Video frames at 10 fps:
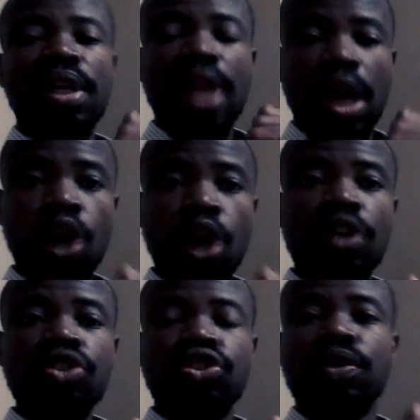in
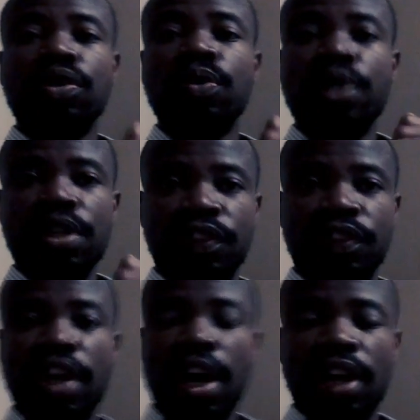accordance to the Word
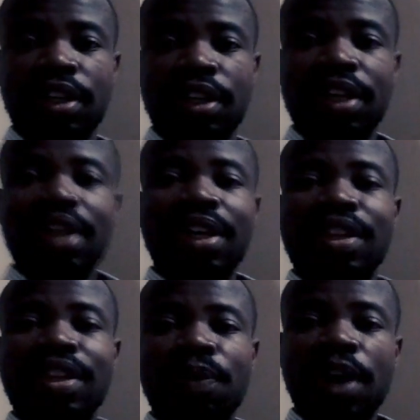of God
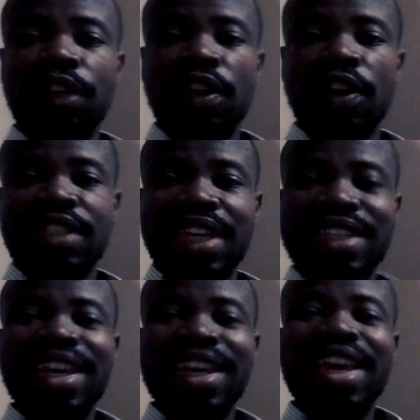
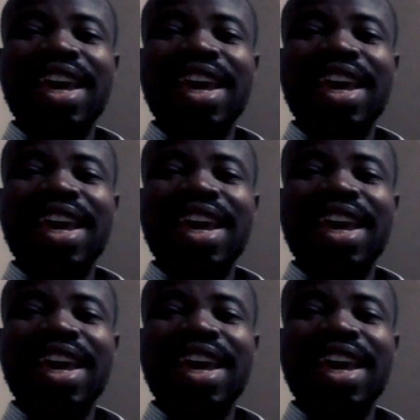says,